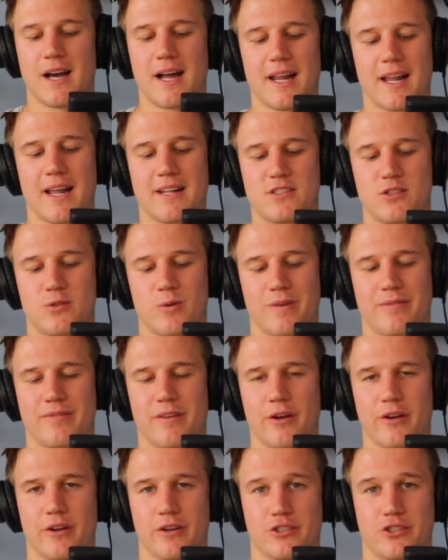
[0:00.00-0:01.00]
I had to do a
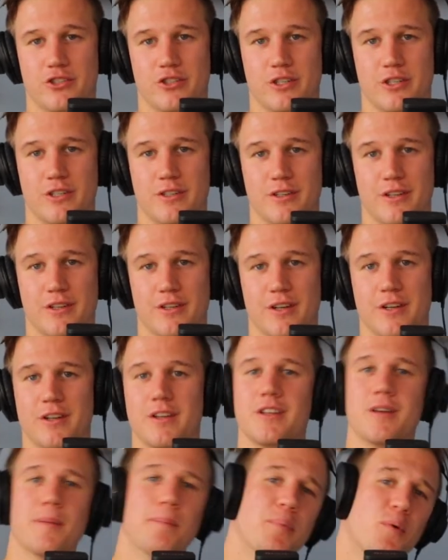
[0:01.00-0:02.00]
photo shoot, you know?
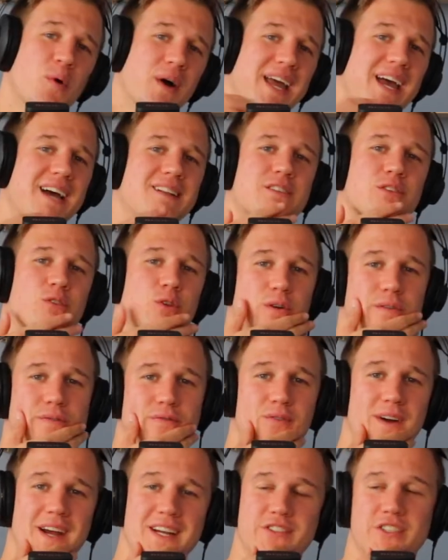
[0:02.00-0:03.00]
Your boy had to look
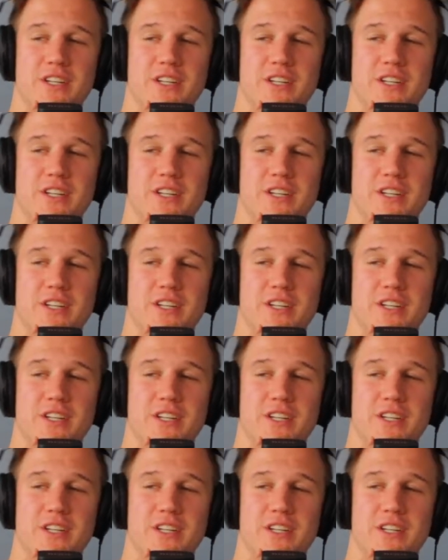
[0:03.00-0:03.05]
fresh.